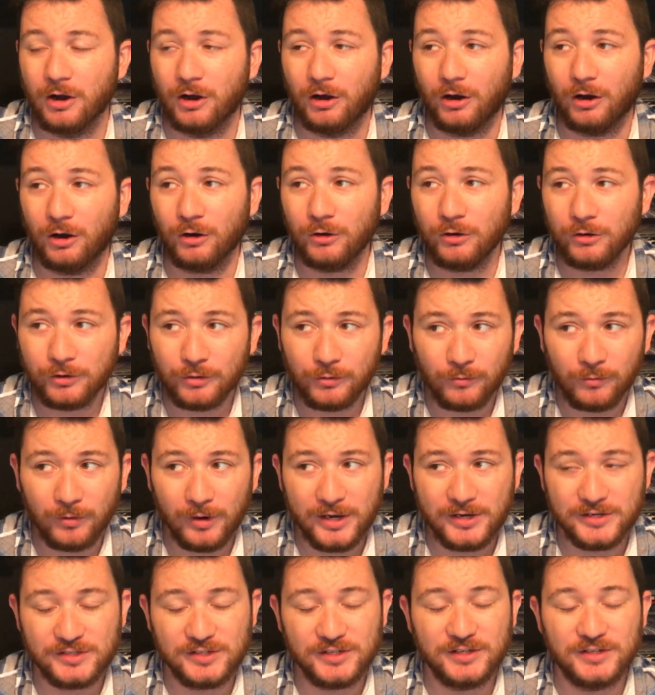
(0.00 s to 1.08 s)
ARCA
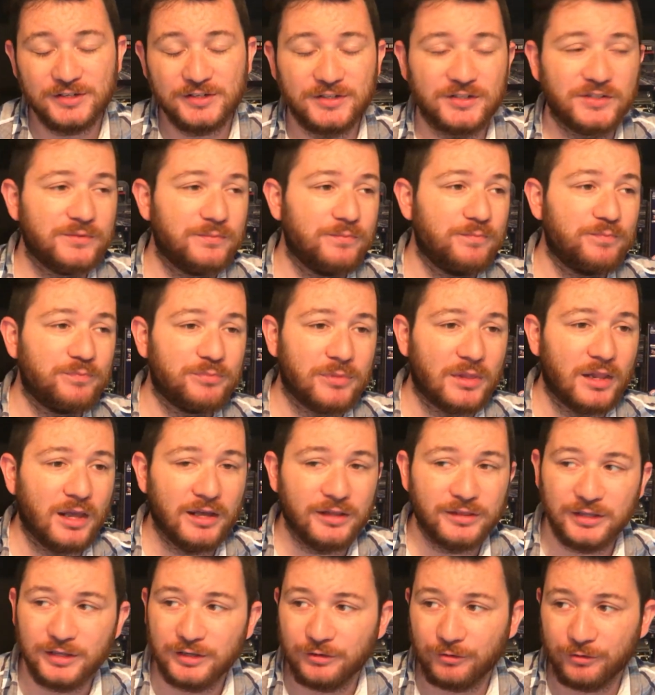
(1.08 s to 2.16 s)
races, I
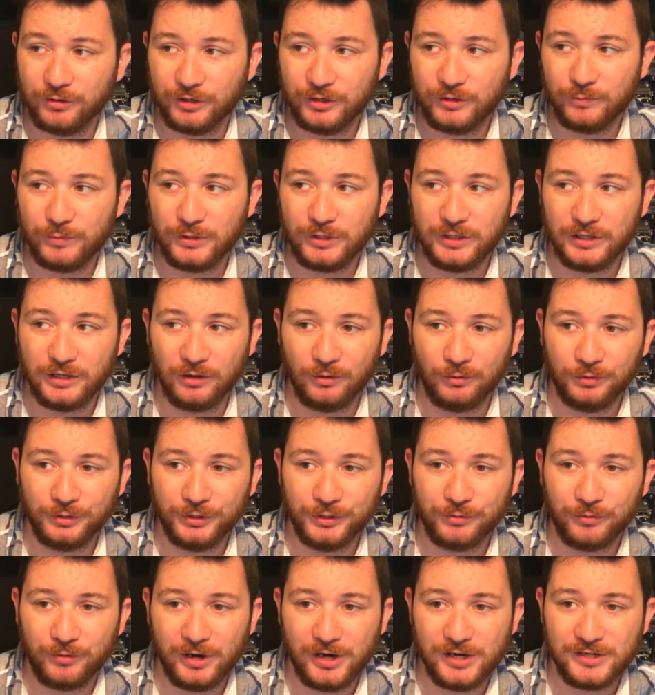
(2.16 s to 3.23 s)
think, are going to be the only
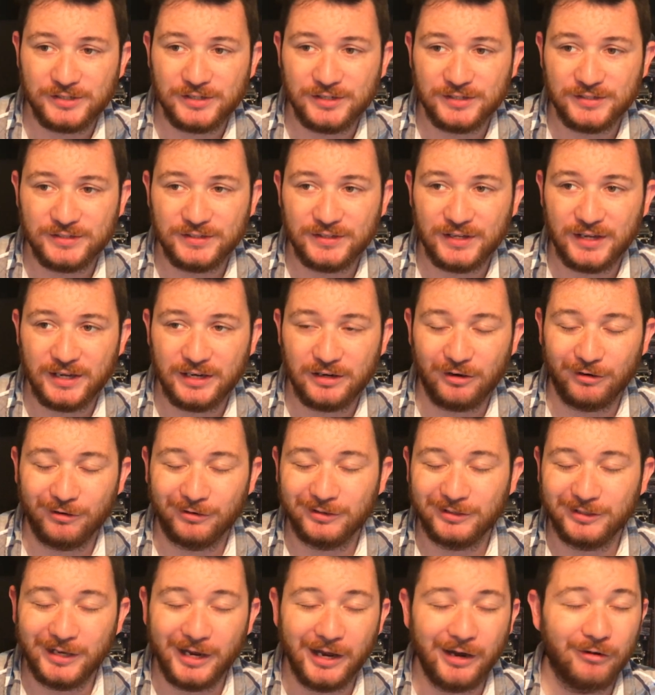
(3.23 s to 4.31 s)
races that are
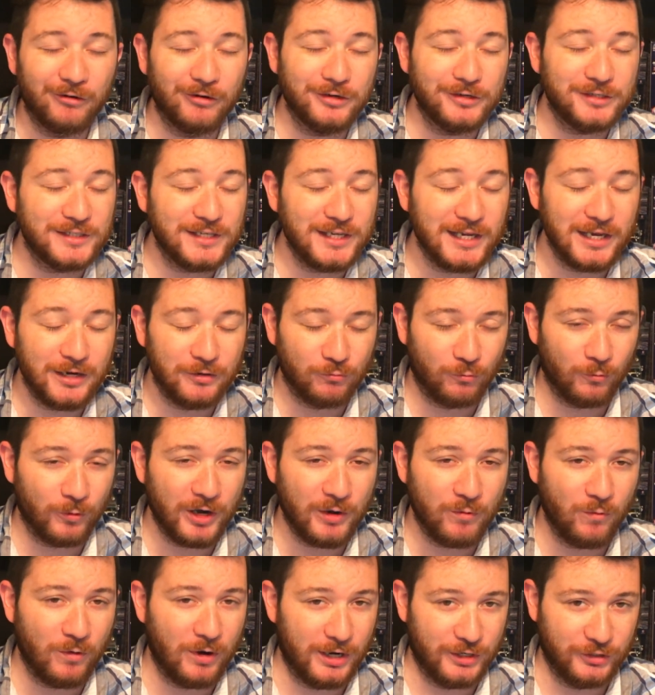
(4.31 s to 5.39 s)
guaranteed
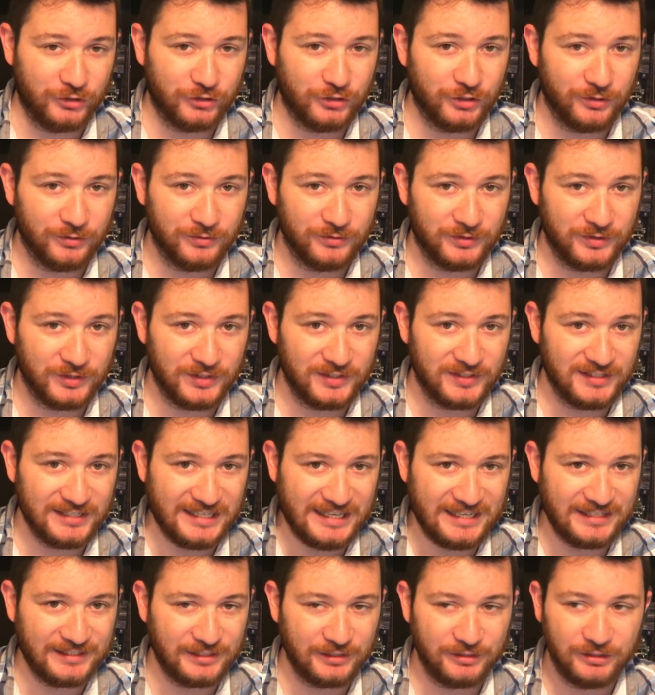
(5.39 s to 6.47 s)
rewind shows this
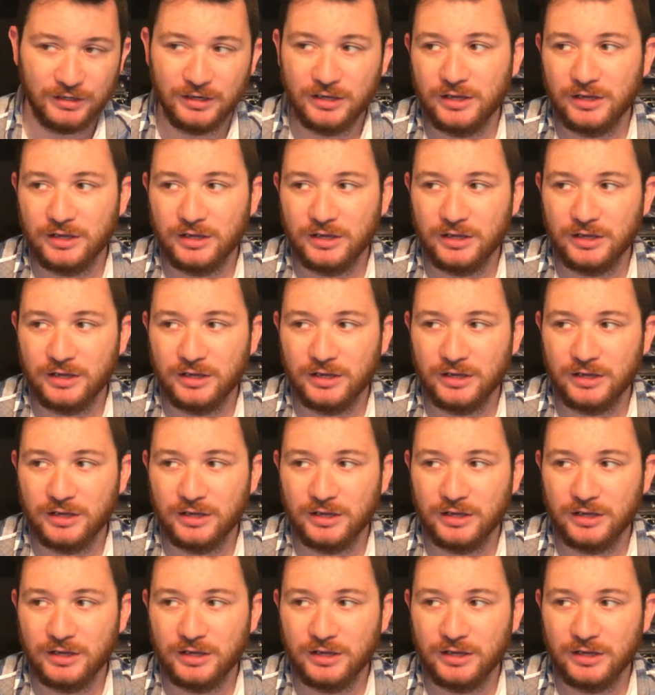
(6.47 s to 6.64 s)
season.